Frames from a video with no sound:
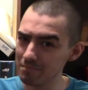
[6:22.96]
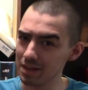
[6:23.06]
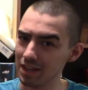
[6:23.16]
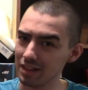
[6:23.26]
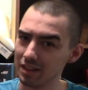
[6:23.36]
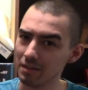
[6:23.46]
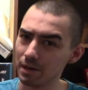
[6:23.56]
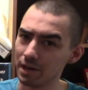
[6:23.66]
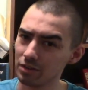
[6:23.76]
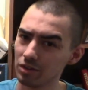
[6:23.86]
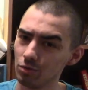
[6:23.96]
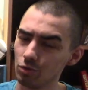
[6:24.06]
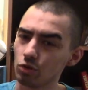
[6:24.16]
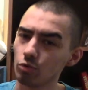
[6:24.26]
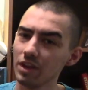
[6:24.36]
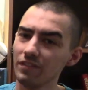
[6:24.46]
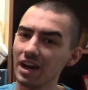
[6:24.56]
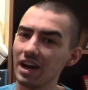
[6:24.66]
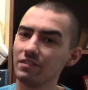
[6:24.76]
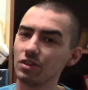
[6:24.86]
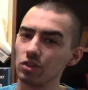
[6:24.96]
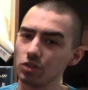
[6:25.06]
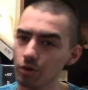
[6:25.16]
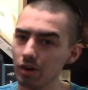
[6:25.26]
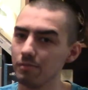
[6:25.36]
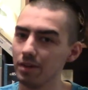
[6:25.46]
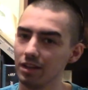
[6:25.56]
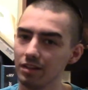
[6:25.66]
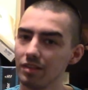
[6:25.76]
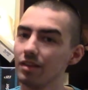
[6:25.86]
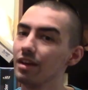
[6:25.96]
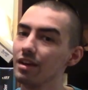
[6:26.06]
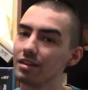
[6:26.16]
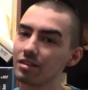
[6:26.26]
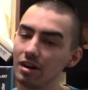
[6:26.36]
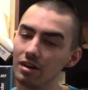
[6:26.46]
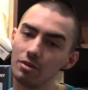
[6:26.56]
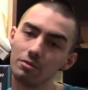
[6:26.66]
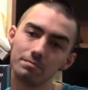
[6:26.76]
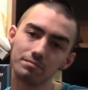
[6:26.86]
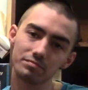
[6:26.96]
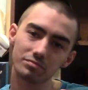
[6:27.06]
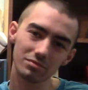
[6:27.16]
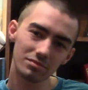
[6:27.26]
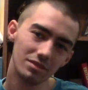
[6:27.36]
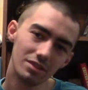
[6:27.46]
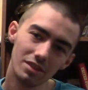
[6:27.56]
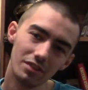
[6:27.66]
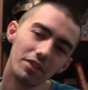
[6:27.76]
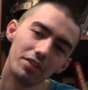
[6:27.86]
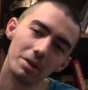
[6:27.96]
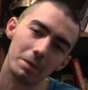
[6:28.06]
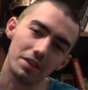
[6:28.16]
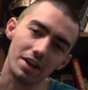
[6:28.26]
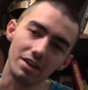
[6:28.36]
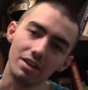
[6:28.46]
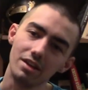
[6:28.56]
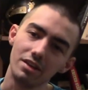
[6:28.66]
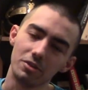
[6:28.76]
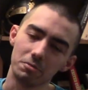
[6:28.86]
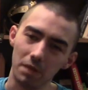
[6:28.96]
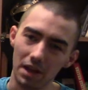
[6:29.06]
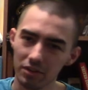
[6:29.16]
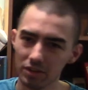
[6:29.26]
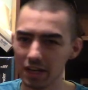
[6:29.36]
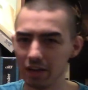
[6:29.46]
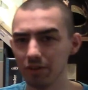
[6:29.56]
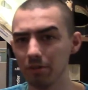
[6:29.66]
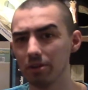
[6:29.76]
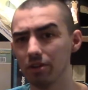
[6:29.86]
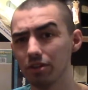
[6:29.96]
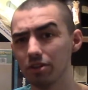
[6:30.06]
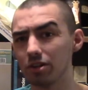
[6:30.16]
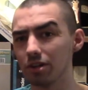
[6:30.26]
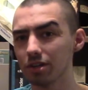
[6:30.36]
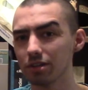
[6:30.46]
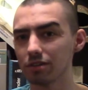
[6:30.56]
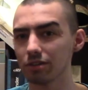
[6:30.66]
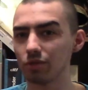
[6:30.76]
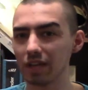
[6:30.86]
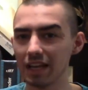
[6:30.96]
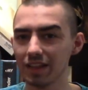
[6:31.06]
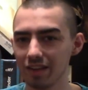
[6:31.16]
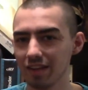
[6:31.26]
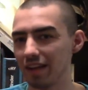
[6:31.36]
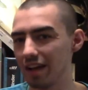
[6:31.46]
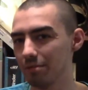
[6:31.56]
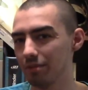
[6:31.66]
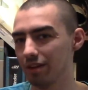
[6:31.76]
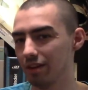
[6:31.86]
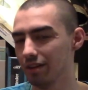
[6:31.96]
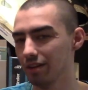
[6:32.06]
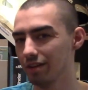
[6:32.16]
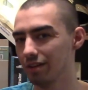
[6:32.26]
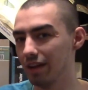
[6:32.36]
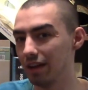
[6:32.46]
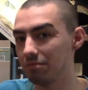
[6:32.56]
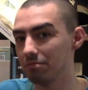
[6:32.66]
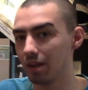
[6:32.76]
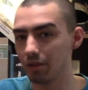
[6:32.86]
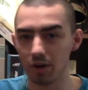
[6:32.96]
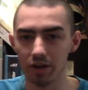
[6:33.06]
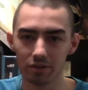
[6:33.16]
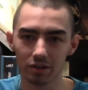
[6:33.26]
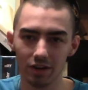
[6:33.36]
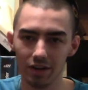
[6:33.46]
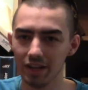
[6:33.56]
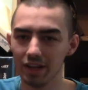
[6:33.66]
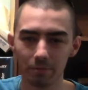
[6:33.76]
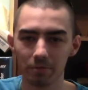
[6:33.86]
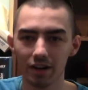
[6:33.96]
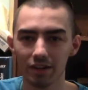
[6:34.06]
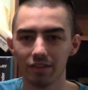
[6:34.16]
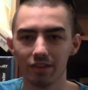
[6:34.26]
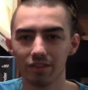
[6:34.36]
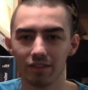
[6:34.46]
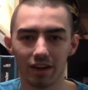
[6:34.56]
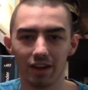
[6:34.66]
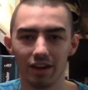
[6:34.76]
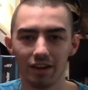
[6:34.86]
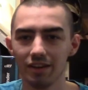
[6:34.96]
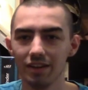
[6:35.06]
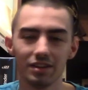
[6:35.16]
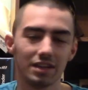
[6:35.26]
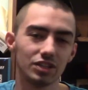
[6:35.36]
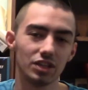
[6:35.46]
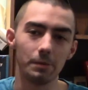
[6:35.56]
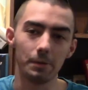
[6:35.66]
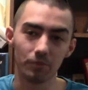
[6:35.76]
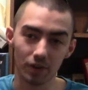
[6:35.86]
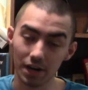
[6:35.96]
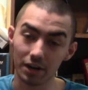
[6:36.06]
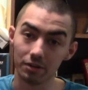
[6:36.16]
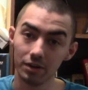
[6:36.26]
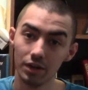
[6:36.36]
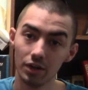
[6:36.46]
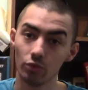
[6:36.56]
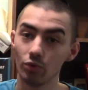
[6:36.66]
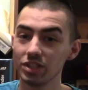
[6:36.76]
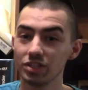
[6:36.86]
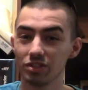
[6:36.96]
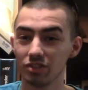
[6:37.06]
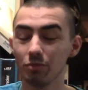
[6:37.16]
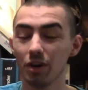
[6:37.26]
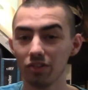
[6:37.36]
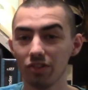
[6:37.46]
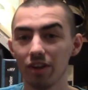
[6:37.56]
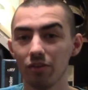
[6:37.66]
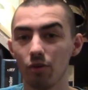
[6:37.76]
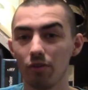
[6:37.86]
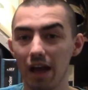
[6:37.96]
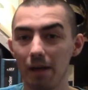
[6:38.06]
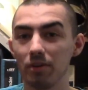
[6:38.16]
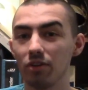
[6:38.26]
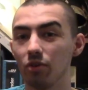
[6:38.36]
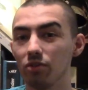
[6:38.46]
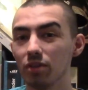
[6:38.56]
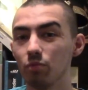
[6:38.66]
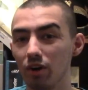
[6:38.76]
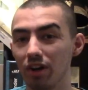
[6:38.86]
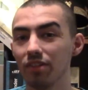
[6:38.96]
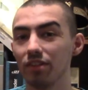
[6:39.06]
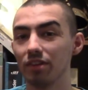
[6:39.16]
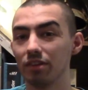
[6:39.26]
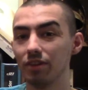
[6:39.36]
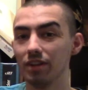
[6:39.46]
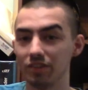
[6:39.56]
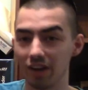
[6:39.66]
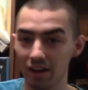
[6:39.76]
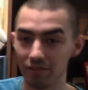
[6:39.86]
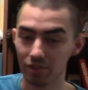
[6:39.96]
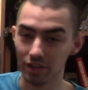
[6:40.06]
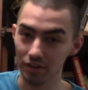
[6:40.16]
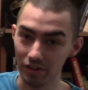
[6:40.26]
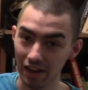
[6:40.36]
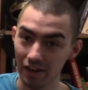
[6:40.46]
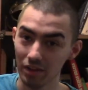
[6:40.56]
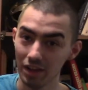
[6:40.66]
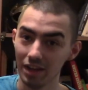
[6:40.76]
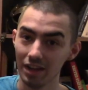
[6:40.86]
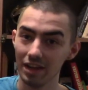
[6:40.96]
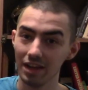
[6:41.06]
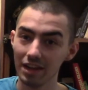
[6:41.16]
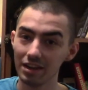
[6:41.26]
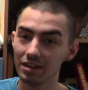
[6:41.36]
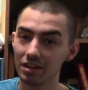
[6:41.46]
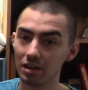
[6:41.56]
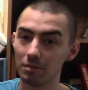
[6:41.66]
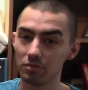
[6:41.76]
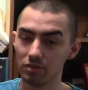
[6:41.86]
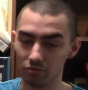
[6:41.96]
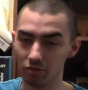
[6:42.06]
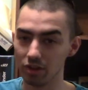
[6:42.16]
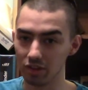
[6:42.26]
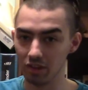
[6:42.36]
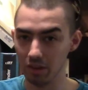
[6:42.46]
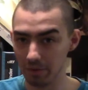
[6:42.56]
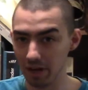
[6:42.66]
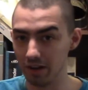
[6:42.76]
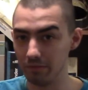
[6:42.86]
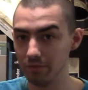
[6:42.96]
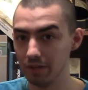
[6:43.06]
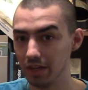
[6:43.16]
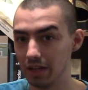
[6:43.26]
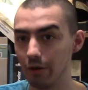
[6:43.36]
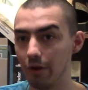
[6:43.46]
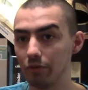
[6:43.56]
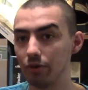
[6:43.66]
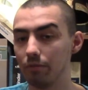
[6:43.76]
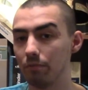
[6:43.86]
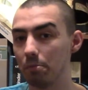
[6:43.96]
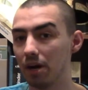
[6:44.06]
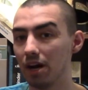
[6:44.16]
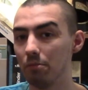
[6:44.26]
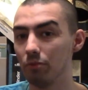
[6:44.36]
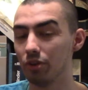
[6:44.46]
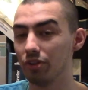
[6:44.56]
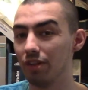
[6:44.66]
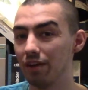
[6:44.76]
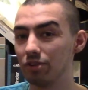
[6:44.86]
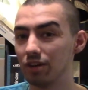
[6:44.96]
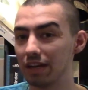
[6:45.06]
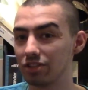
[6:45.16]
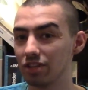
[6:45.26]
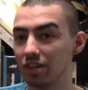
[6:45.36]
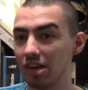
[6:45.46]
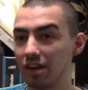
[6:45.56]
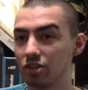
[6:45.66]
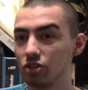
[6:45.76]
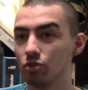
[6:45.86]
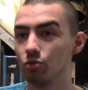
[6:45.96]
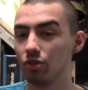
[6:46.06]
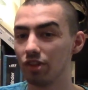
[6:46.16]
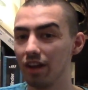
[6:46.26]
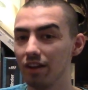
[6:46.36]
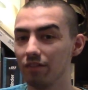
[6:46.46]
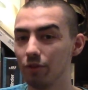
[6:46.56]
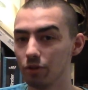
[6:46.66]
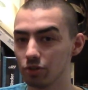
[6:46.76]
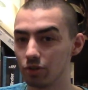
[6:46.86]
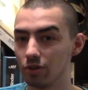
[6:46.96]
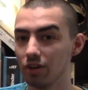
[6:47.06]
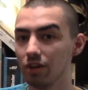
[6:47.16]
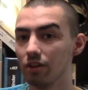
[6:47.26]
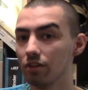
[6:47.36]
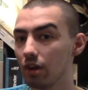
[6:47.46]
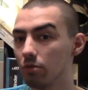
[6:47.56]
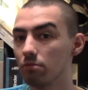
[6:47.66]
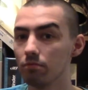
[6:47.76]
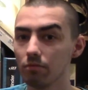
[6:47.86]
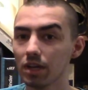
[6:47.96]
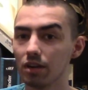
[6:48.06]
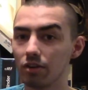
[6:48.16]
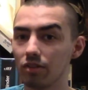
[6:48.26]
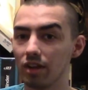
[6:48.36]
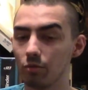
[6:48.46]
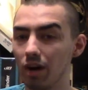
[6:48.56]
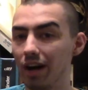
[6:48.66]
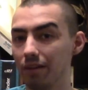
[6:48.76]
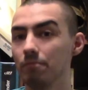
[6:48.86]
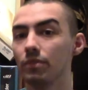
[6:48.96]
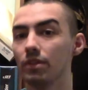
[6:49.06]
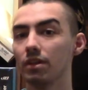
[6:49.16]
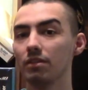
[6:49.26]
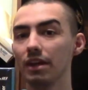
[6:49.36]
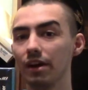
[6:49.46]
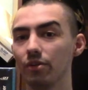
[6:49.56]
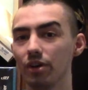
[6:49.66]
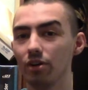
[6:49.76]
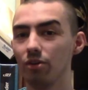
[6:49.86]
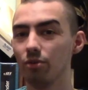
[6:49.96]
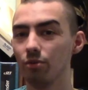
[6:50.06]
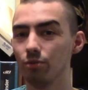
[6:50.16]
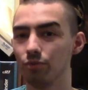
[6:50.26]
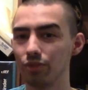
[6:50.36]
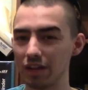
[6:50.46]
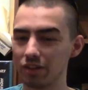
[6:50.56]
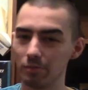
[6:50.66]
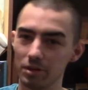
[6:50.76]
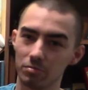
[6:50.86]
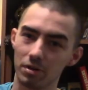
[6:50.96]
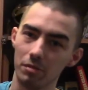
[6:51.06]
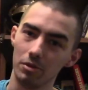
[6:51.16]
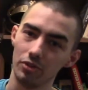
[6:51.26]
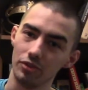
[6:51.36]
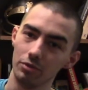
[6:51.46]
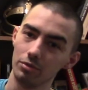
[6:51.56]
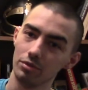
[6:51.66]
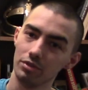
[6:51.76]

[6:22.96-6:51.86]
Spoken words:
minutes compared to the 25 to 30 minutes. So, just think about that. You're pedaling out in the middle of the dark, you can't see a damn thing, and guess what? You're going to, in the process, need to actually come up for air. Which was stated to have happened only once until he dived later down and ended up releasing the bomb. However, the bomb was never actually attached to the said vulture, so we can understand why. Now, though, that's the major problem also.